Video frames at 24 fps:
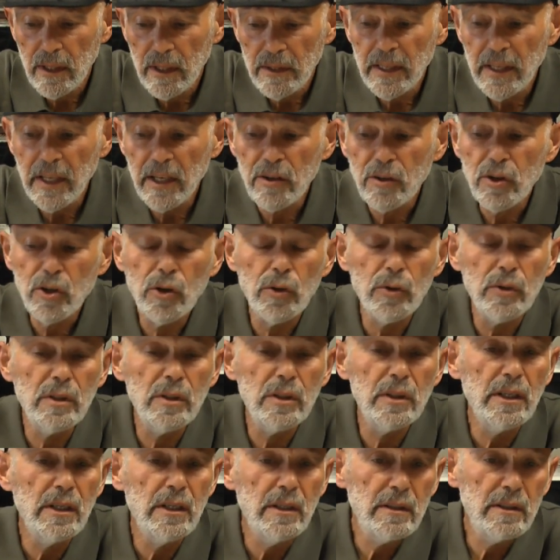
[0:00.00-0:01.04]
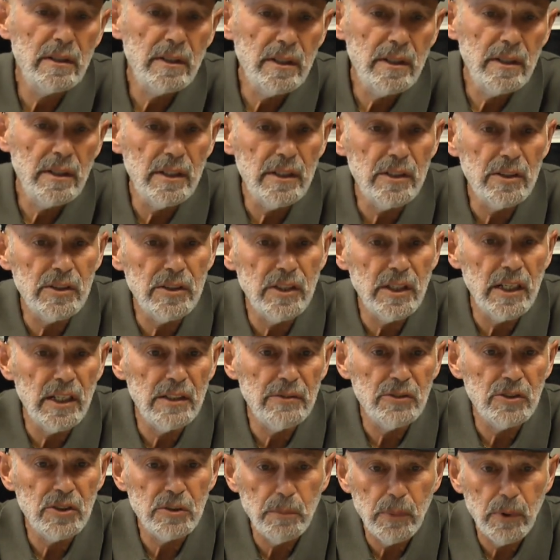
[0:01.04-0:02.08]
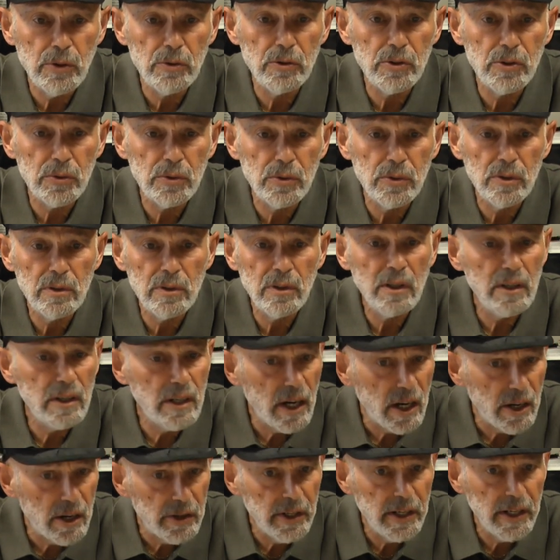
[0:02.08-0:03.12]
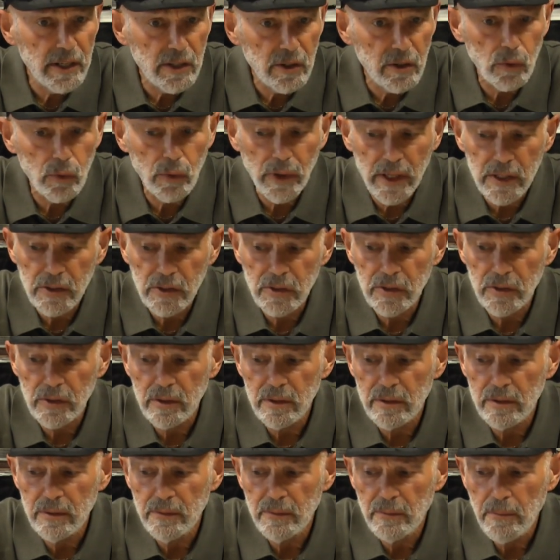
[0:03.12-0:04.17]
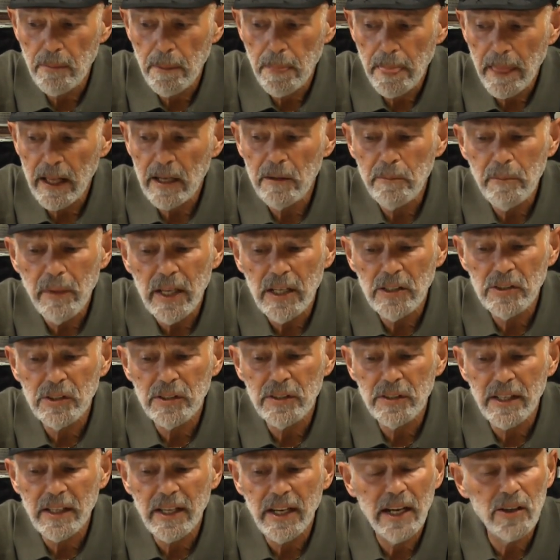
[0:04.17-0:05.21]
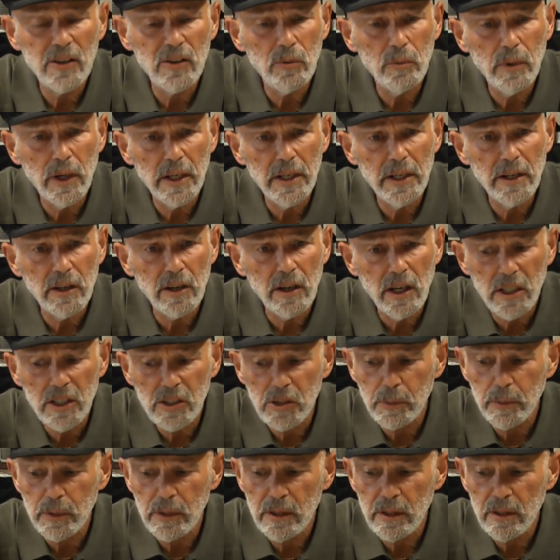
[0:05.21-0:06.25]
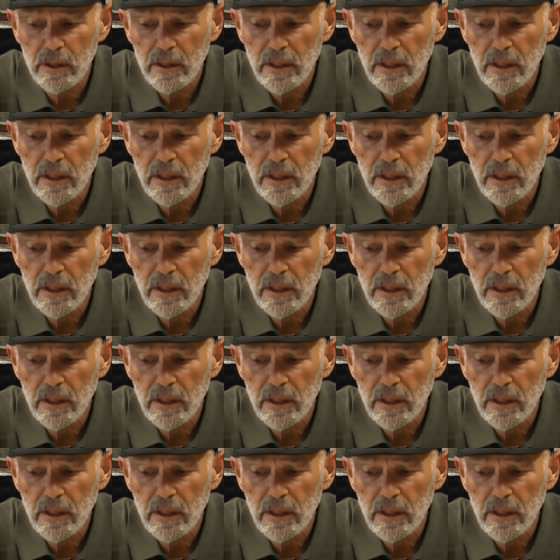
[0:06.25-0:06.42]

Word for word: They are currently in a state of spiritual cardiac arrest. And imagine that God Almighty, our husband,